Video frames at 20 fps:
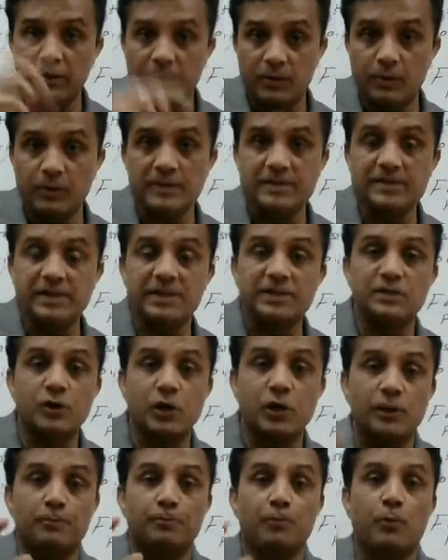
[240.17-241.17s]
USA is
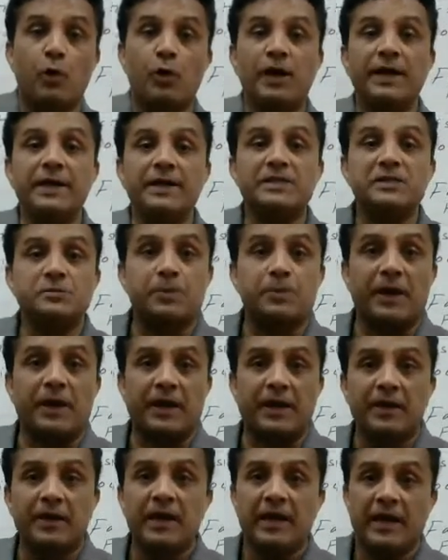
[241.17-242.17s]
called Poland
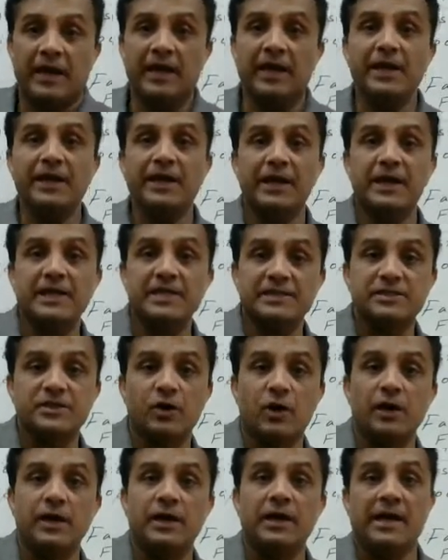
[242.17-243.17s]
Spring. In India is
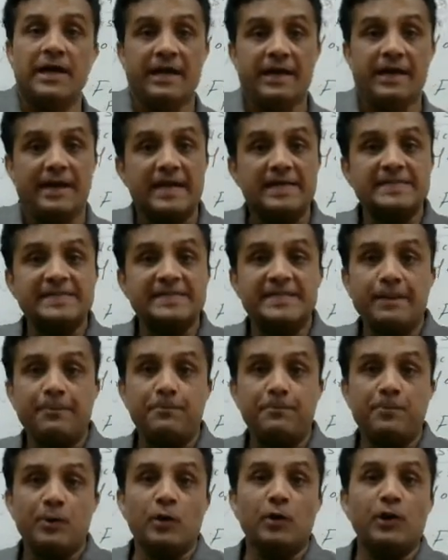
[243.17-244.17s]
called Nestle
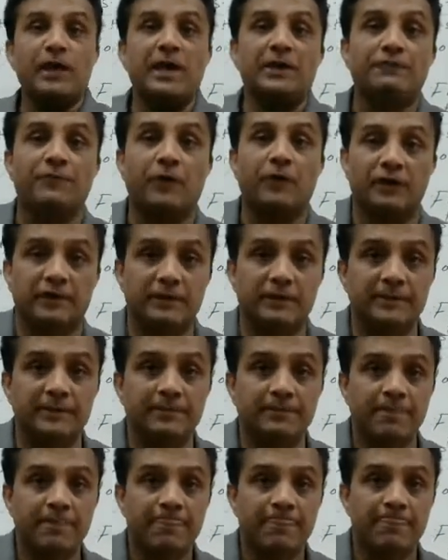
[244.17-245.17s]
Pure Life Water.
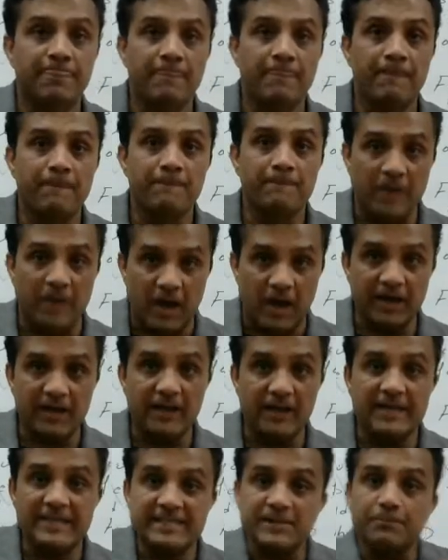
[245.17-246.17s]

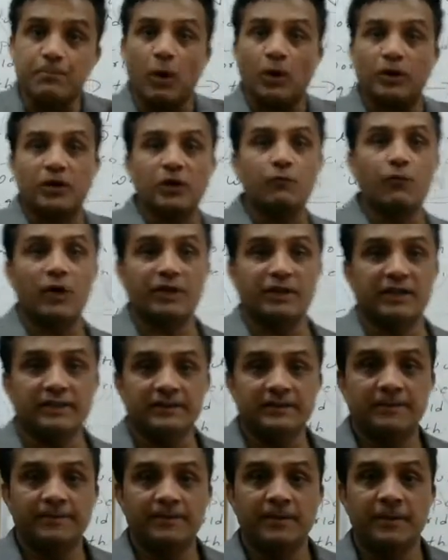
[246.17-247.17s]
It's a bottled water.
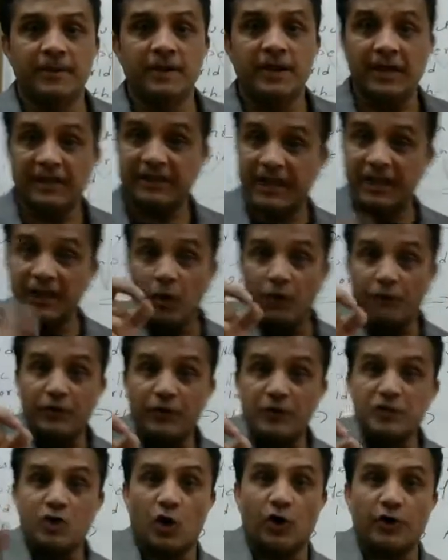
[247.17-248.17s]
Then you
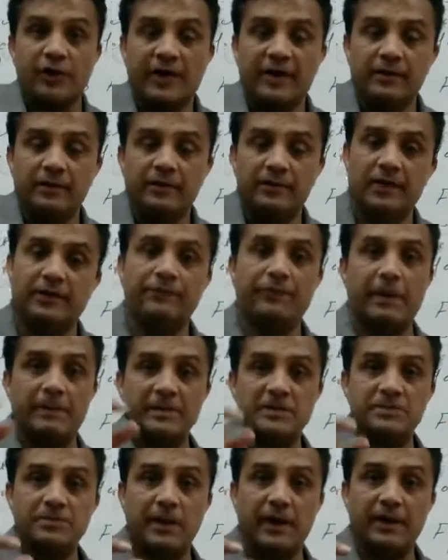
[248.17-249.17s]
offer chocolate, the
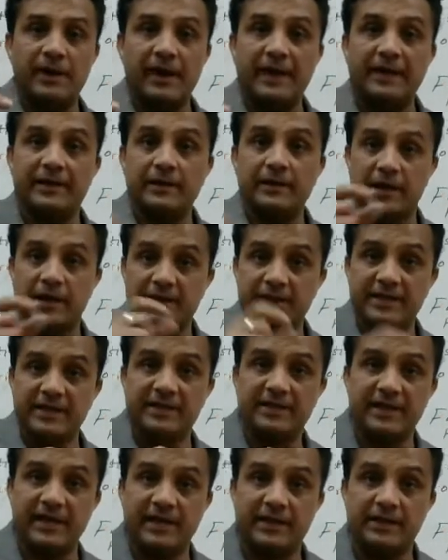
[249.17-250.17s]
famous brand like Kit
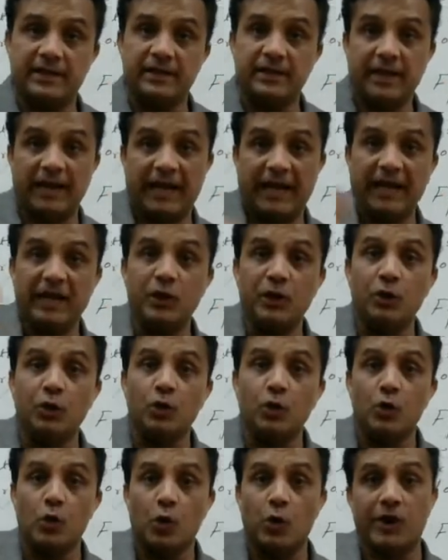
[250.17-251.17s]
Kat,
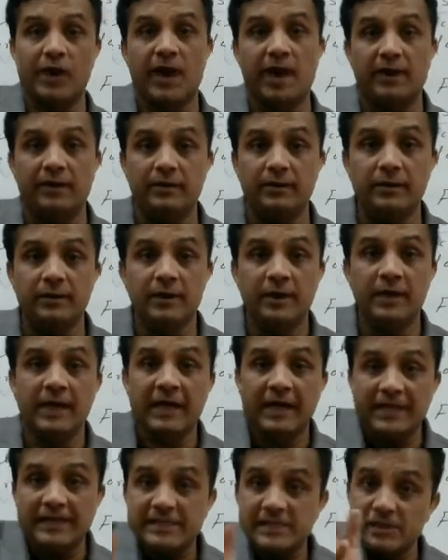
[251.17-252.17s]
Oreo, Orion.
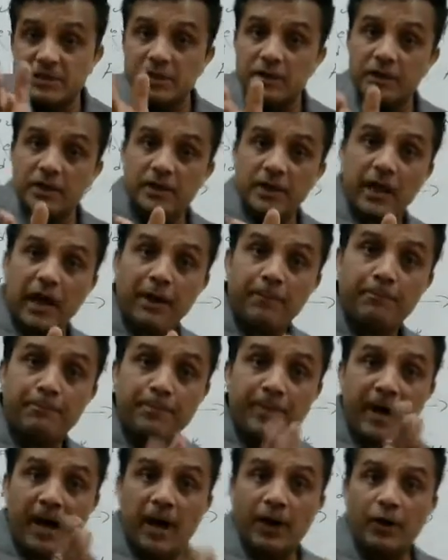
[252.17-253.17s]
It's a
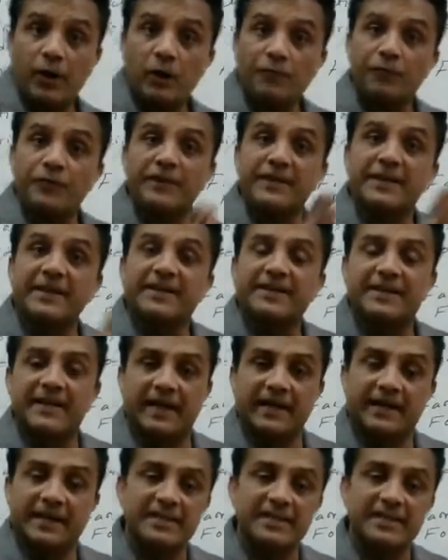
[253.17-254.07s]
brand of Kit Kat.